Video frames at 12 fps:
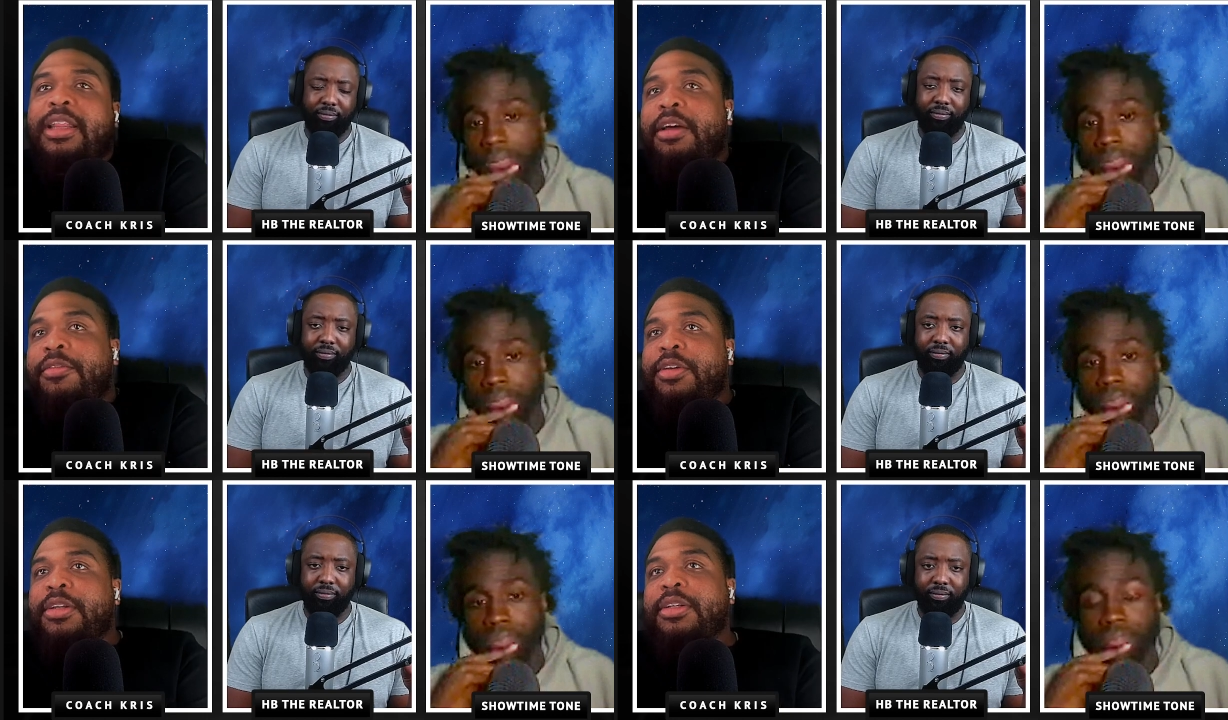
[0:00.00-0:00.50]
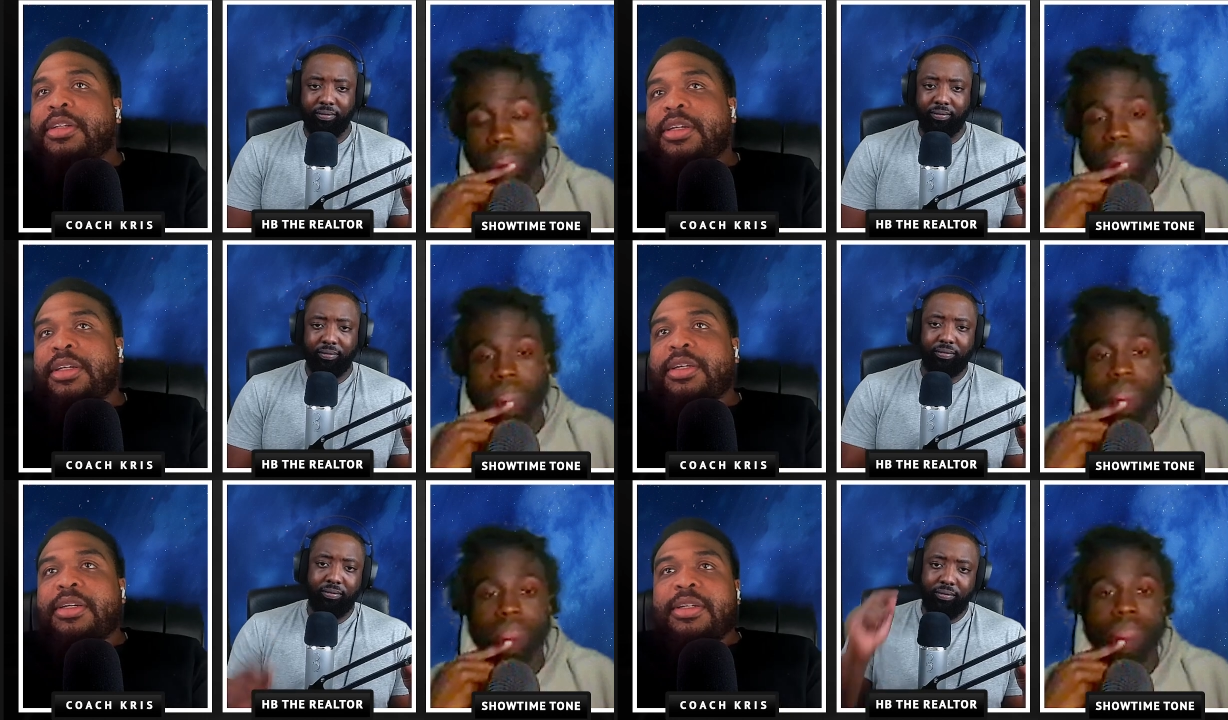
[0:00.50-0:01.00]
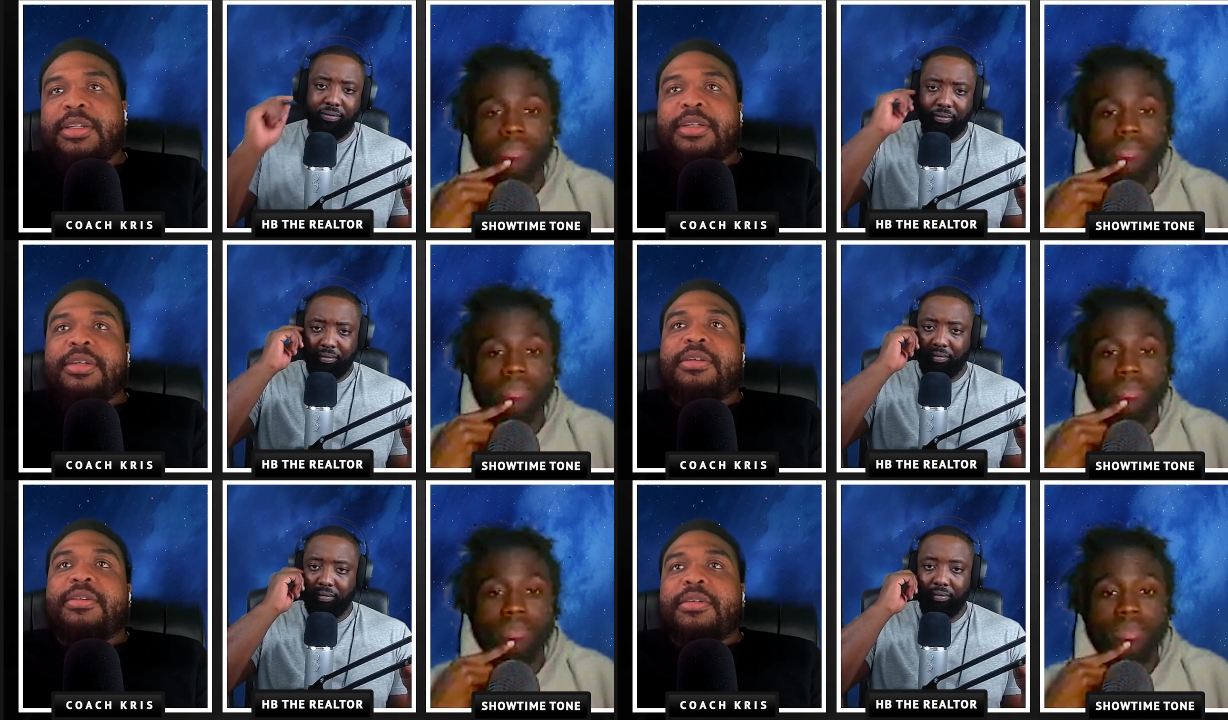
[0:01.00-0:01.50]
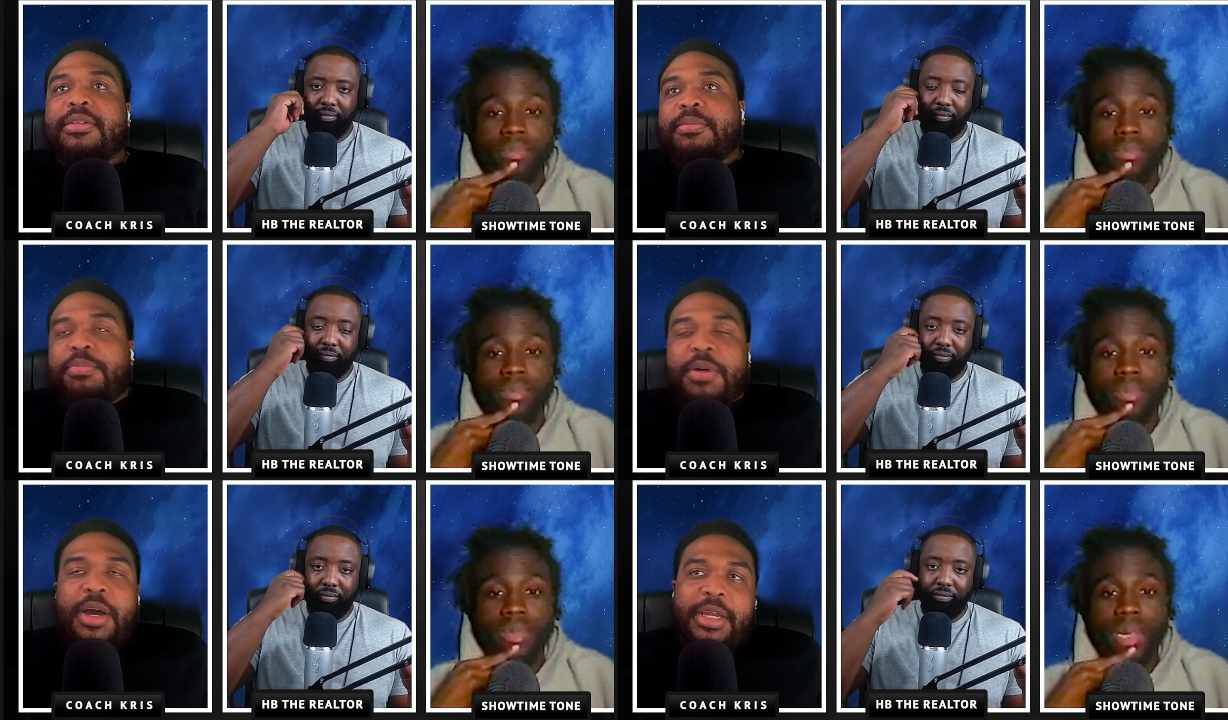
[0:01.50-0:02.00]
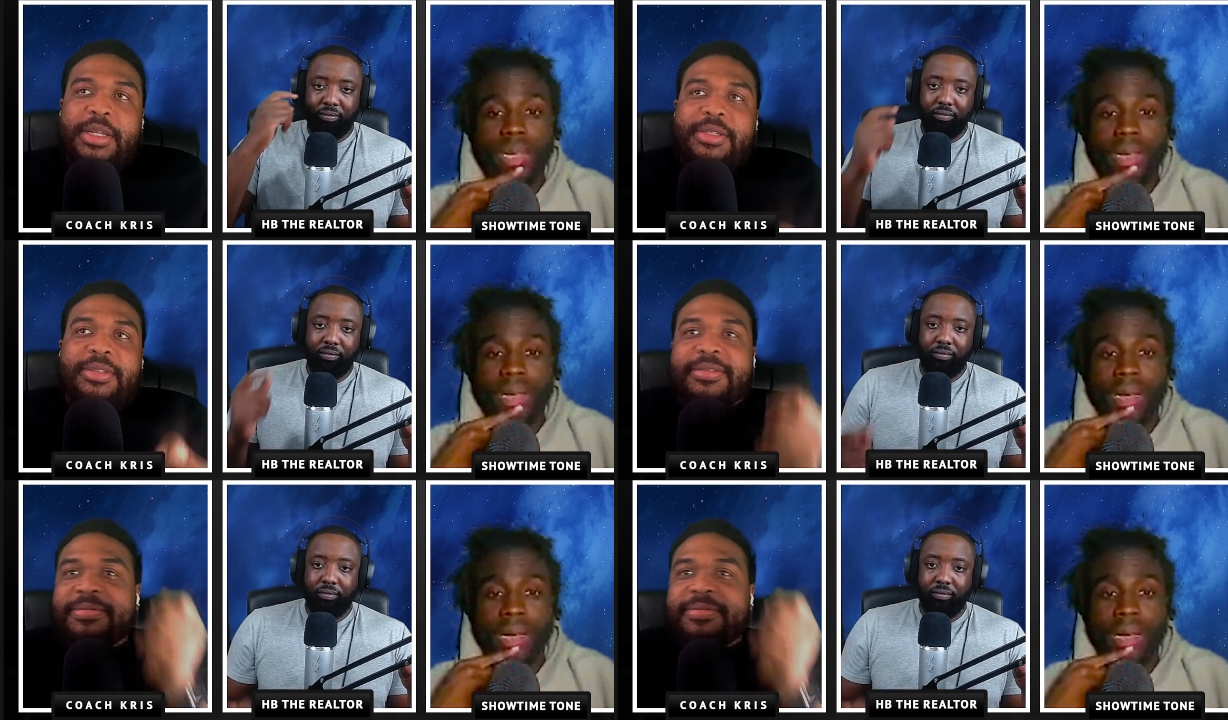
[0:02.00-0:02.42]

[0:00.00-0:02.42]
Speaker 1: I love it. But